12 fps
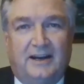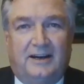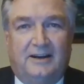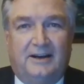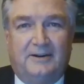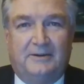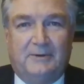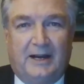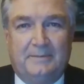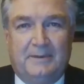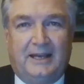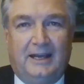Uh, when
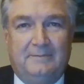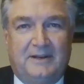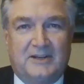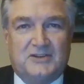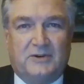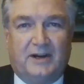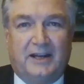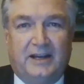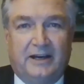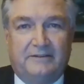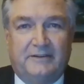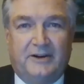I became district
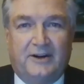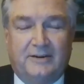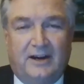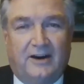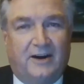governor,